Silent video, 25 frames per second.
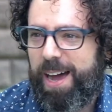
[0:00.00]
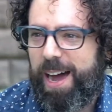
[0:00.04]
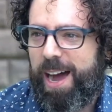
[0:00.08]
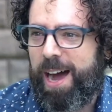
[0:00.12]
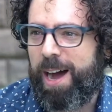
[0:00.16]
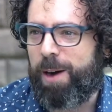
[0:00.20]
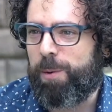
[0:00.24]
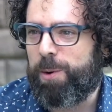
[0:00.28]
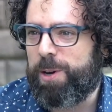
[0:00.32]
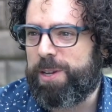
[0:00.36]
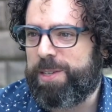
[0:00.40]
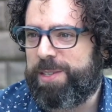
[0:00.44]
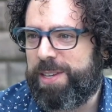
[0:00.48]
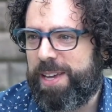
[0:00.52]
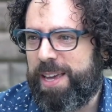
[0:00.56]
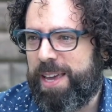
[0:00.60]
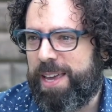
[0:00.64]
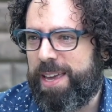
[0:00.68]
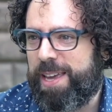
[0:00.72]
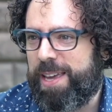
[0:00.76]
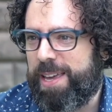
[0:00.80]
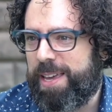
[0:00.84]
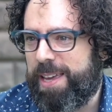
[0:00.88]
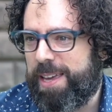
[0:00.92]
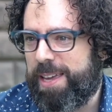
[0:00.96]
I was
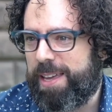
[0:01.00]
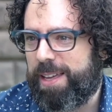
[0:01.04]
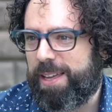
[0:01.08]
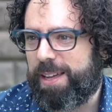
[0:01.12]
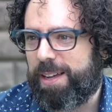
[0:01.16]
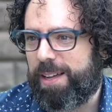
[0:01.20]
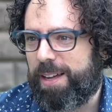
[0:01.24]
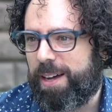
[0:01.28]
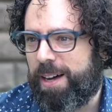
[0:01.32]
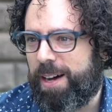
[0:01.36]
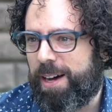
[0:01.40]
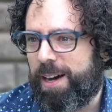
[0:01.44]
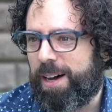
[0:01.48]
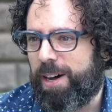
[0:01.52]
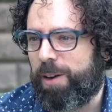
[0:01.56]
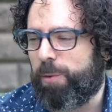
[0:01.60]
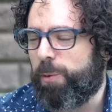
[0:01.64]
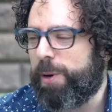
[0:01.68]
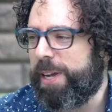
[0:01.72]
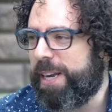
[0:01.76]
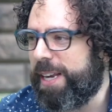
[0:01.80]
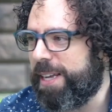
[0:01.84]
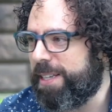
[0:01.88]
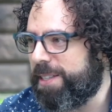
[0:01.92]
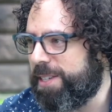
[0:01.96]
a
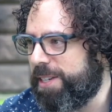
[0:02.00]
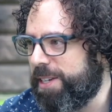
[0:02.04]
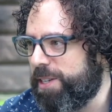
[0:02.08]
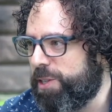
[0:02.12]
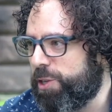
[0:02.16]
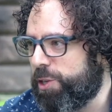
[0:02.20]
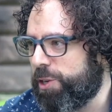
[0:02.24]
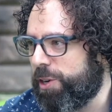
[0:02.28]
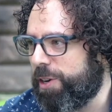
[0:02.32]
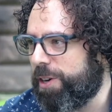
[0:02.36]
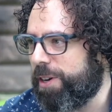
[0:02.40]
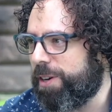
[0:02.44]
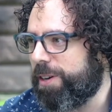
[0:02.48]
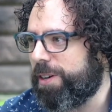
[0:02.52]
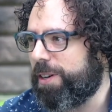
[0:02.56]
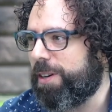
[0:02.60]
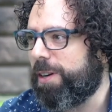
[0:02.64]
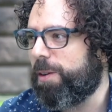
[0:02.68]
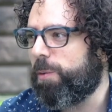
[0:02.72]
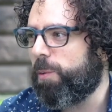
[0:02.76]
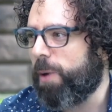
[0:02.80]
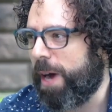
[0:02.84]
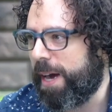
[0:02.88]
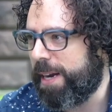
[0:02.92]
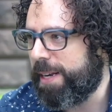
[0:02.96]
reading teacher,
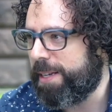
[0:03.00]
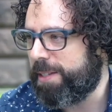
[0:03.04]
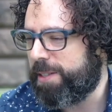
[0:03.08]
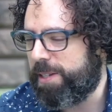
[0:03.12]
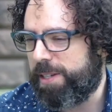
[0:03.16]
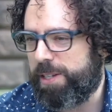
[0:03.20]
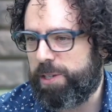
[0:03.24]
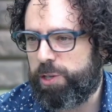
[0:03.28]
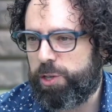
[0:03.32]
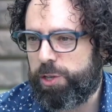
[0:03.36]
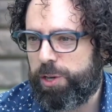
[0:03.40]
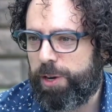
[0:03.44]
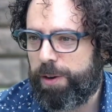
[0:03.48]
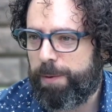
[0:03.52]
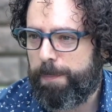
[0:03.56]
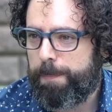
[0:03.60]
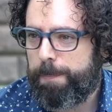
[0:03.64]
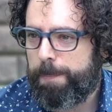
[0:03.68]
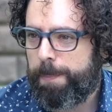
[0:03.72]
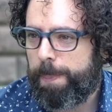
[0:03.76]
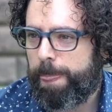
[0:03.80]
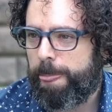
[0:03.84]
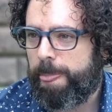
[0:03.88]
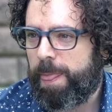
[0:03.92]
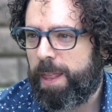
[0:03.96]
writing teacher.
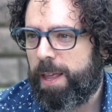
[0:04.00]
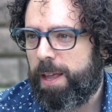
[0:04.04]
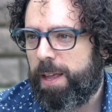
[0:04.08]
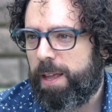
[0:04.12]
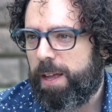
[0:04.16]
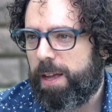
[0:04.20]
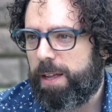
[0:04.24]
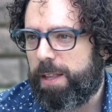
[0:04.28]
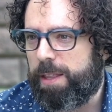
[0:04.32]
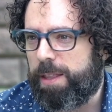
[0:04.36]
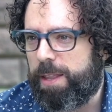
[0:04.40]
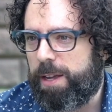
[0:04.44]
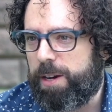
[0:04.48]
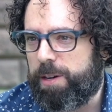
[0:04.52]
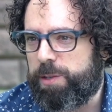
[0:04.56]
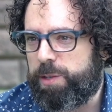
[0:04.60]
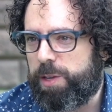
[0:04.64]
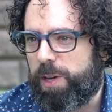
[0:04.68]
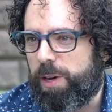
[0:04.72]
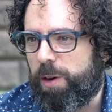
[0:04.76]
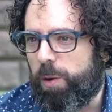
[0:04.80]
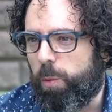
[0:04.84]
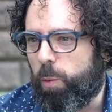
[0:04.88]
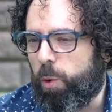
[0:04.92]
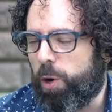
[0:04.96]
And there's
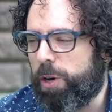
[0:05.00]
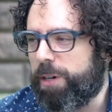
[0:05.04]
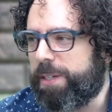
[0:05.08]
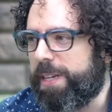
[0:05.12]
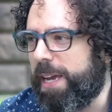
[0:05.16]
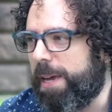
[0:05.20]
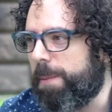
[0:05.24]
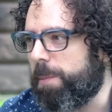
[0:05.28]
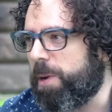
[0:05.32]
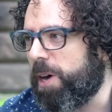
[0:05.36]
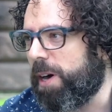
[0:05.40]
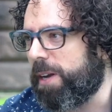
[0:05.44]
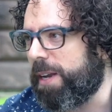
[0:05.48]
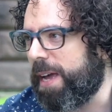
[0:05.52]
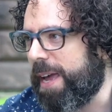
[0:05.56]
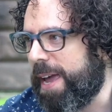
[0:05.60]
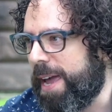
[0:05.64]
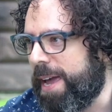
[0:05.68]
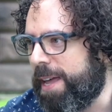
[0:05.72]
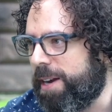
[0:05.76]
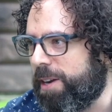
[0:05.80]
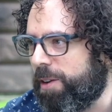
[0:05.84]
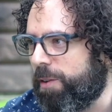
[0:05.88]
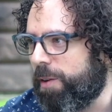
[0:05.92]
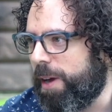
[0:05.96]
a word game called an
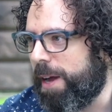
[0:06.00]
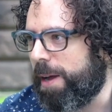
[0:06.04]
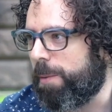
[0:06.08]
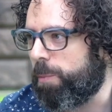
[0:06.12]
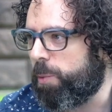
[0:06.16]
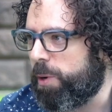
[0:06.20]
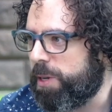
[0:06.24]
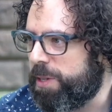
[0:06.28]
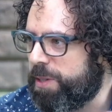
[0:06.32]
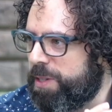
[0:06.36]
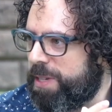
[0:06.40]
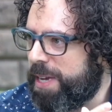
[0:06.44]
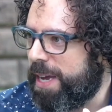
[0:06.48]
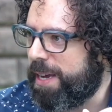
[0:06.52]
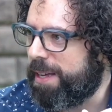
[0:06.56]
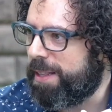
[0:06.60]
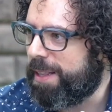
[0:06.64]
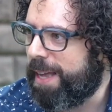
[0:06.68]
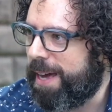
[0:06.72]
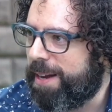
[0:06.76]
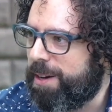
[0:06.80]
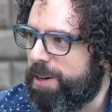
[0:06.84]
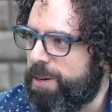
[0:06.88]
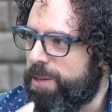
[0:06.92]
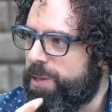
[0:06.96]
anagram where you take
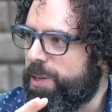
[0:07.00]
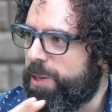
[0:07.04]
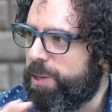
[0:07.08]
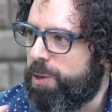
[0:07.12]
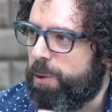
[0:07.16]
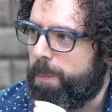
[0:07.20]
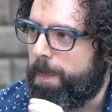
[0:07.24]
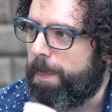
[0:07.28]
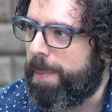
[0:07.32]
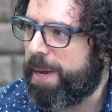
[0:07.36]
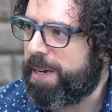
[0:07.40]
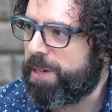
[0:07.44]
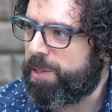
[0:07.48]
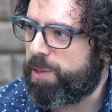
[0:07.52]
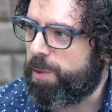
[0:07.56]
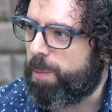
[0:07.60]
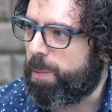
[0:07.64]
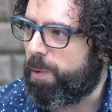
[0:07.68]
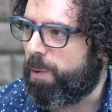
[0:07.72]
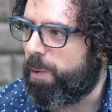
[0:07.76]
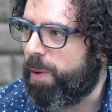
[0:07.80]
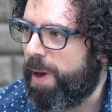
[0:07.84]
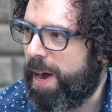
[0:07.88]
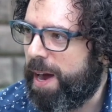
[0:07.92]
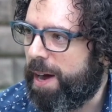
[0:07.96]
letters and you mix them
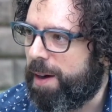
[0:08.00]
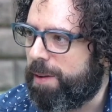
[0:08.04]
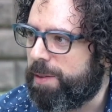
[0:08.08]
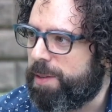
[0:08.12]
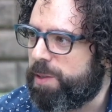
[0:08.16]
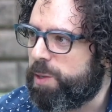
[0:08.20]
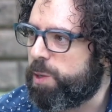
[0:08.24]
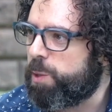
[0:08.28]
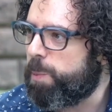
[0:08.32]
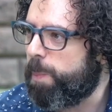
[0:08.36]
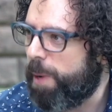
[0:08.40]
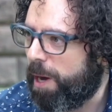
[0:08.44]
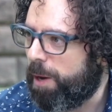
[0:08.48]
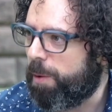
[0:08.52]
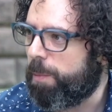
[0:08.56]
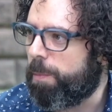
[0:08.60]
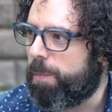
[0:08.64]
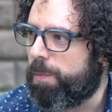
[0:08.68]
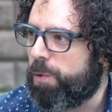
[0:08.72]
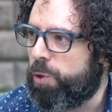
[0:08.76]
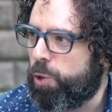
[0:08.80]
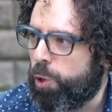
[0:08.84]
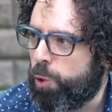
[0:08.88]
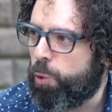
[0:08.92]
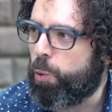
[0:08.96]
around and spell
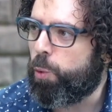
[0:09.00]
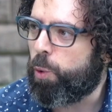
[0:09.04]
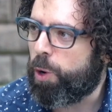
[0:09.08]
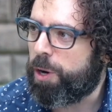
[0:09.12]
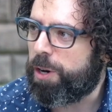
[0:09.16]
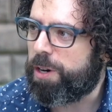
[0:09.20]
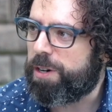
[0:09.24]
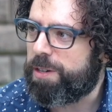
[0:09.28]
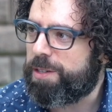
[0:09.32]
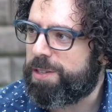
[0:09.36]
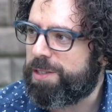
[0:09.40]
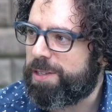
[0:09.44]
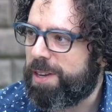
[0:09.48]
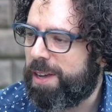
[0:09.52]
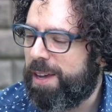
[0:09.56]
new words.